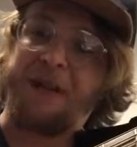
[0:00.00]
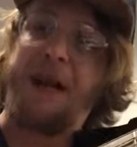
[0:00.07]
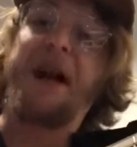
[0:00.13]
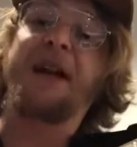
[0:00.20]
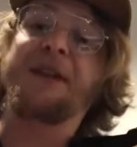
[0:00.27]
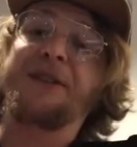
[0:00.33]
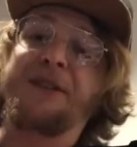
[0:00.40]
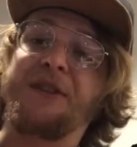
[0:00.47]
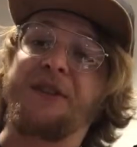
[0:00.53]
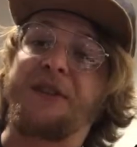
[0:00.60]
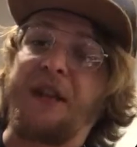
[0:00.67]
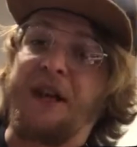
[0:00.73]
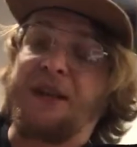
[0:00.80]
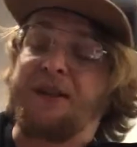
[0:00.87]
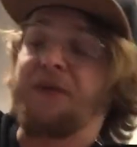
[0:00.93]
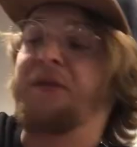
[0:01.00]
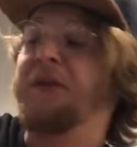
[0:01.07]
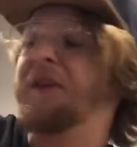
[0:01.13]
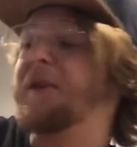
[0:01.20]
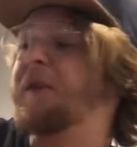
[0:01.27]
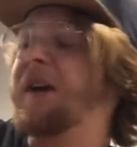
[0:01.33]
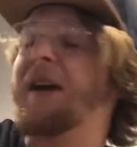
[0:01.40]
an exercise for
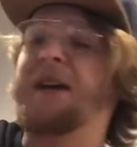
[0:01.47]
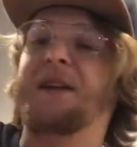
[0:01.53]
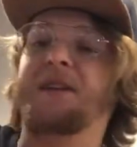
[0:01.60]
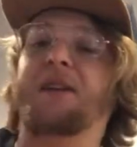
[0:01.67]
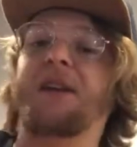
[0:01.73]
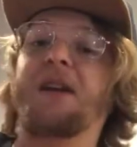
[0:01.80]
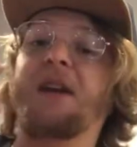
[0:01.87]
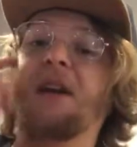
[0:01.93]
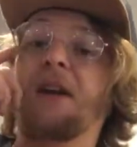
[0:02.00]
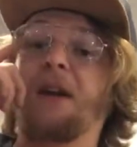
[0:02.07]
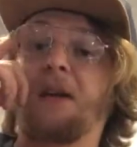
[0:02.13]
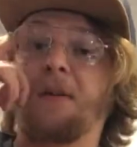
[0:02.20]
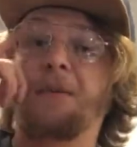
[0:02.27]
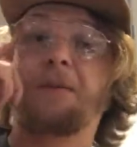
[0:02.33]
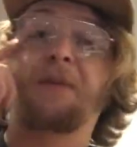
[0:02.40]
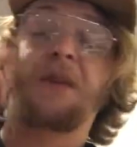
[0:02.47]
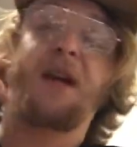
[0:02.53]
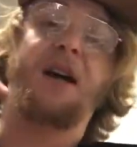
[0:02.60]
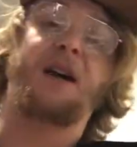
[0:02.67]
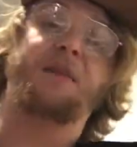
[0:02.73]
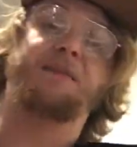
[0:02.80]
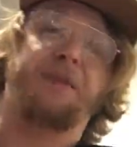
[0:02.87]
you guys,
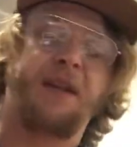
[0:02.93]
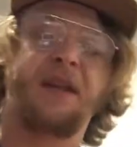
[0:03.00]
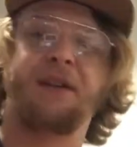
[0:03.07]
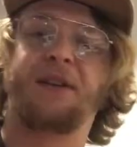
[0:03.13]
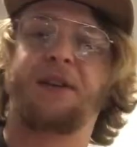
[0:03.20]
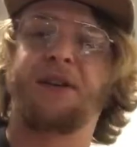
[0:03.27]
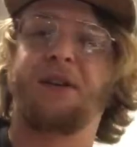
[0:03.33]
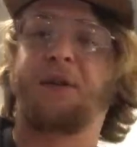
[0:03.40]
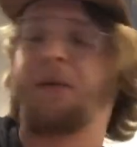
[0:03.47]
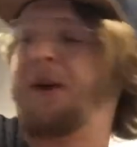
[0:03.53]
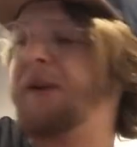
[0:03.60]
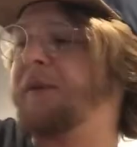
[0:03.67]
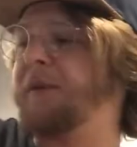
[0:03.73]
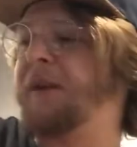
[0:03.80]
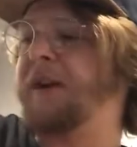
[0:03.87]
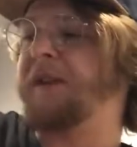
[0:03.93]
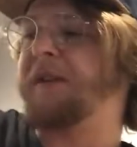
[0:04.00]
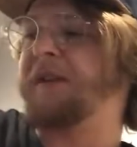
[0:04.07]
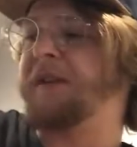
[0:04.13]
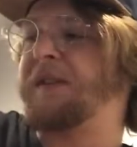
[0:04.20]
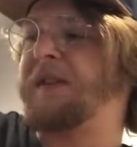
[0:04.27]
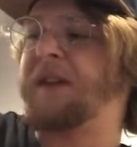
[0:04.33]
and you're gonna want to write
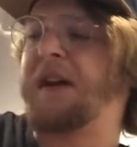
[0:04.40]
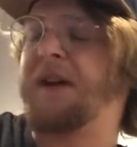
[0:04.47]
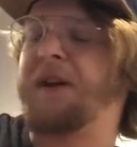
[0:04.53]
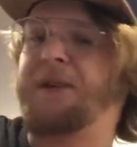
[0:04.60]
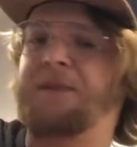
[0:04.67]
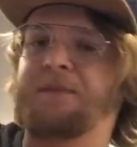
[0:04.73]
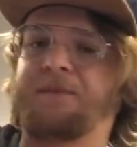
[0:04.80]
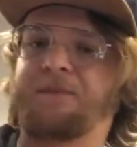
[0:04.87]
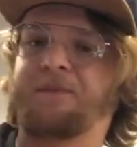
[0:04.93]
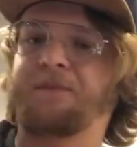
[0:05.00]
this down.